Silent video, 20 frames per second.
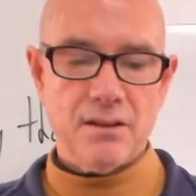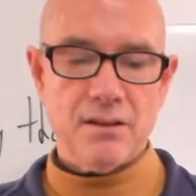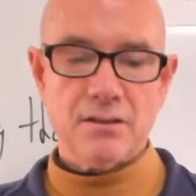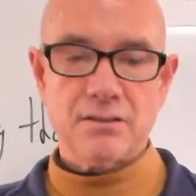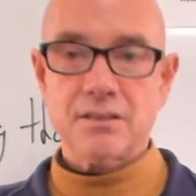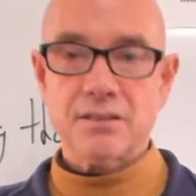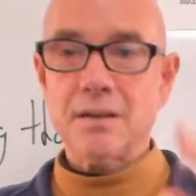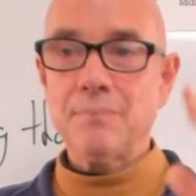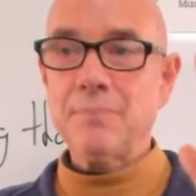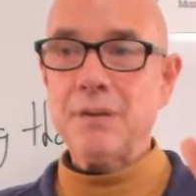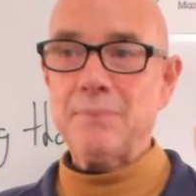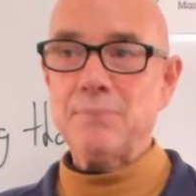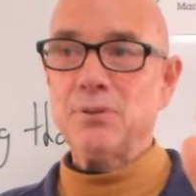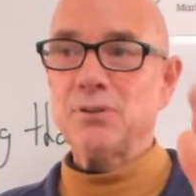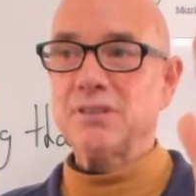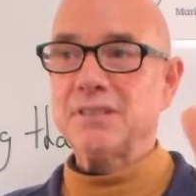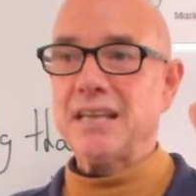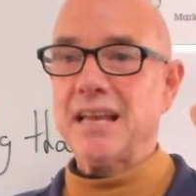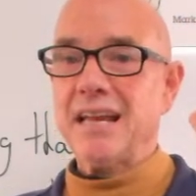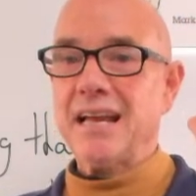Some people
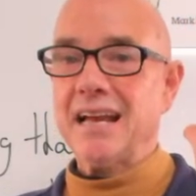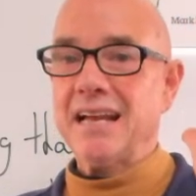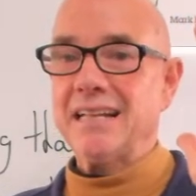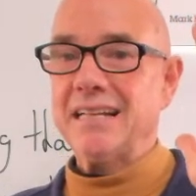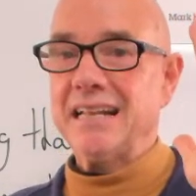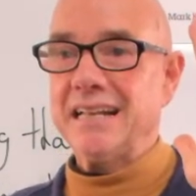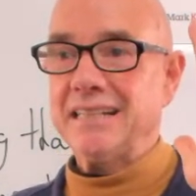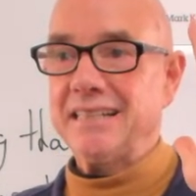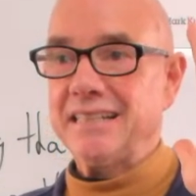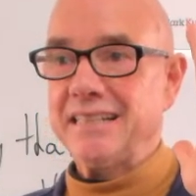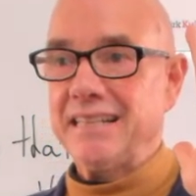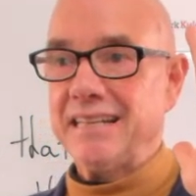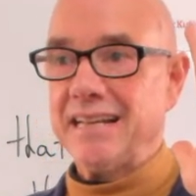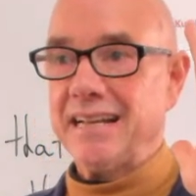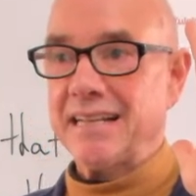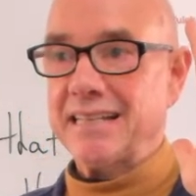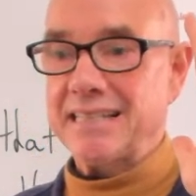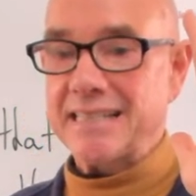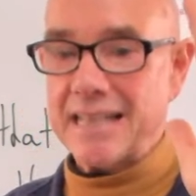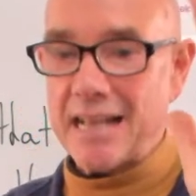say the
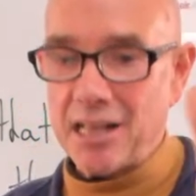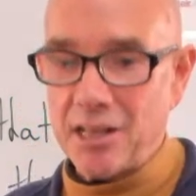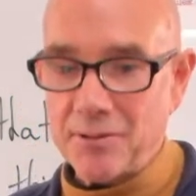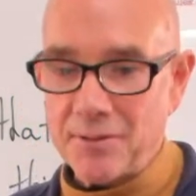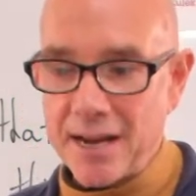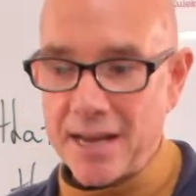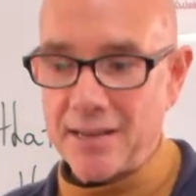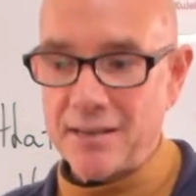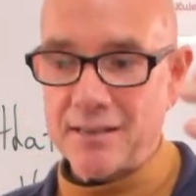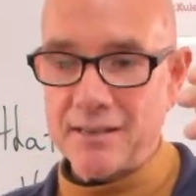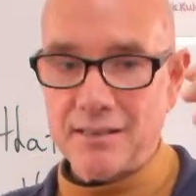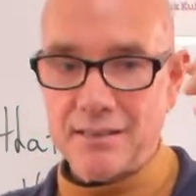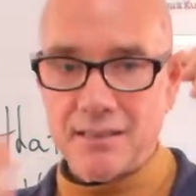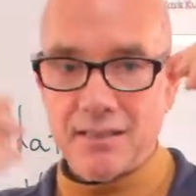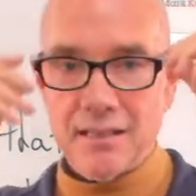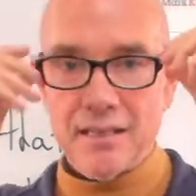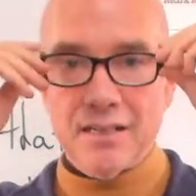accelerator.